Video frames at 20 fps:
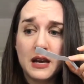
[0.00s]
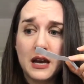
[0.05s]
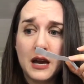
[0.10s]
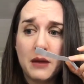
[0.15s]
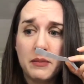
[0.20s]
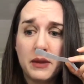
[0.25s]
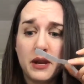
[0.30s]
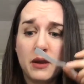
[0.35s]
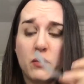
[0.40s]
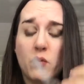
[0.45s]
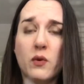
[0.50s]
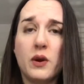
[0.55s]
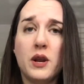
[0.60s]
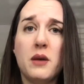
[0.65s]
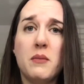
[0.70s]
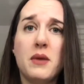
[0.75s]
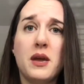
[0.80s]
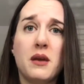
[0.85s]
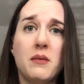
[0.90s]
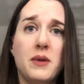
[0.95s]
I mean, it
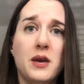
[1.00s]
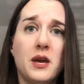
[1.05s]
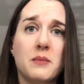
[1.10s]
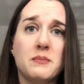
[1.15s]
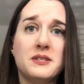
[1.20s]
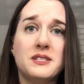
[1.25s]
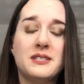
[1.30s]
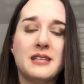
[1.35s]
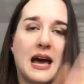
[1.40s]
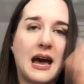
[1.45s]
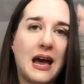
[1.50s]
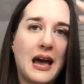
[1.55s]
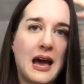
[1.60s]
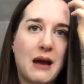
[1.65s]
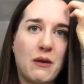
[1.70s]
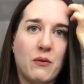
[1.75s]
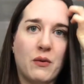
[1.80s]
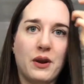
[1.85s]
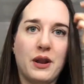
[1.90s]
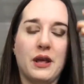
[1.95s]
wouldn't make me upset.
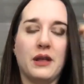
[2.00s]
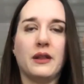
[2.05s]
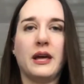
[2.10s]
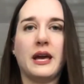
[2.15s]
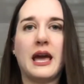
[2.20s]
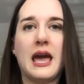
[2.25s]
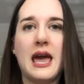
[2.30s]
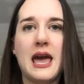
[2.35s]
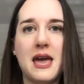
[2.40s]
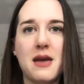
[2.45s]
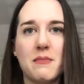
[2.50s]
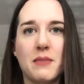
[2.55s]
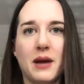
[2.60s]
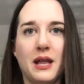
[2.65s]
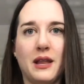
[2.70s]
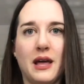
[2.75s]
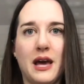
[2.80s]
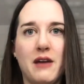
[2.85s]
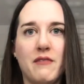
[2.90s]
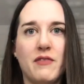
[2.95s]
I wouldn't like hate my
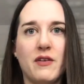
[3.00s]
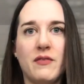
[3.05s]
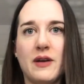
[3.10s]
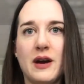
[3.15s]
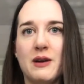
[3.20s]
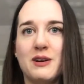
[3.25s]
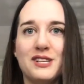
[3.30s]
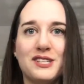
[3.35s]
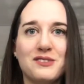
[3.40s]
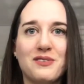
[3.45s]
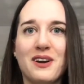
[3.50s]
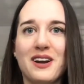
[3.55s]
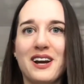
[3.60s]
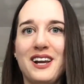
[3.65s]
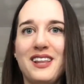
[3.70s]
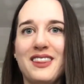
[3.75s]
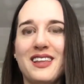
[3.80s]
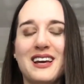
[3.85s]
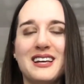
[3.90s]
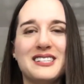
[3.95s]
life if I was
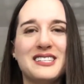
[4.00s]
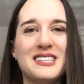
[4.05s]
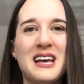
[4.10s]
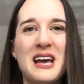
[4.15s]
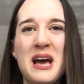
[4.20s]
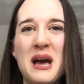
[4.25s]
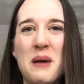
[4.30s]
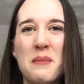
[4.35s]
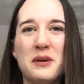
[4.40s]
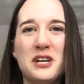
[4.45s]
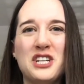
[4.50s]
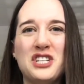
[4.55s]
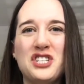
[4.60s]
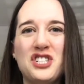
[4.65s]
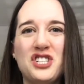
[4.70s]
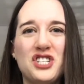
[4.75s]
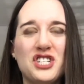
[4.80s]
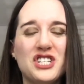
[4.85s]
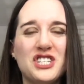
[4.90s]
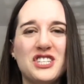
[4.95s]
wearing this, but
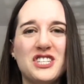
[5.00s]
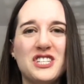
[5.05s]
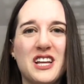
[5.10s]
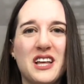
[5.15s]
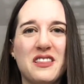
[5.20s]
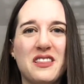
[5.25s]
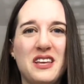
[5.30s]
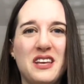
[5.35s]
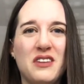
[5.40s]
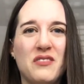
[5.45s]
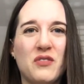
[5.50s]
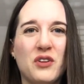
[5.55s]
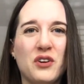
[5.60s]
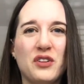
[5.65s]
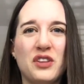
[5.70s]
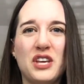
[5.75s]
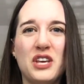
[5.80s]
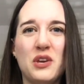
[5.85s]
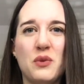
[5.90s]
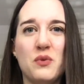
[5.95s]
it's just nothing
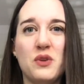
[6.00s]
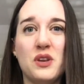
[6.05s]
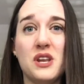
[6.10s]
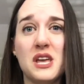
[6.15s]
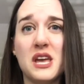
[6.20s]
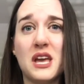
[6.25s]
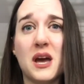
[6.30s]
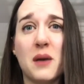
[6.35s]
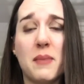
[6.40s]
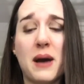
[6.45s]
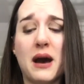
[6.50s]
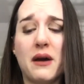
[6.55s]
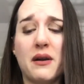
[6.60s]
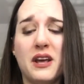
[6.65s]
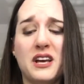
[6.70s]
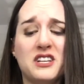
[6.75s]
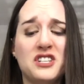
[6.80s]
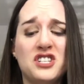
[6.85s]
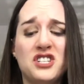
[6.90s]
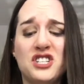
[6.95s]
really unique about
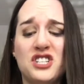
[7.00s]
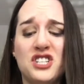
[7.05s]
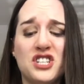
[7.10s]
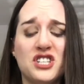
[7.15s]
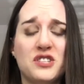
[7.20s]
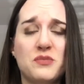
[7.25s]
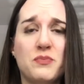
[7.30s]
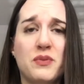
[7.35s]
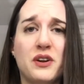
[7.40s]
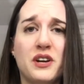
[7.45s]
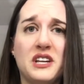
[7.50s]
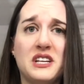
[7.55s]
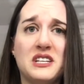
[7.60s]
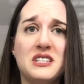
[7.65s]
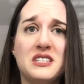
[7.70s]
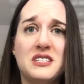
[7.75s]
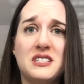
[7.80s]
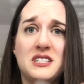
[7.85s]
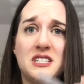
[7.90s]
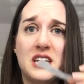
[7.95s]
it. It's just pretty
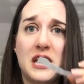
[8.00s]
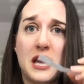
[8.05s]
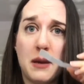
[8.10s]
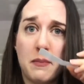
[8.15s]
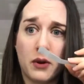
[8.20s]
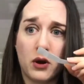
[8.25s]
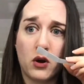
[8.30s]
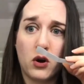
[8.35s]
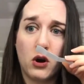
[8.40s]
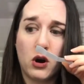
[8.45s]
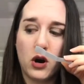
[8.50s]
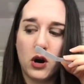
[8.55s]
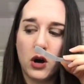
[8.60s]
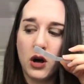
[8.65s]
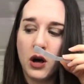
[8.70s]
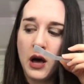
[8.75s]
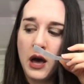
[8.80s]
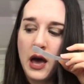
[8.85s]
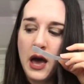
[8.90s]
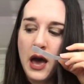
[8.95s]
typical.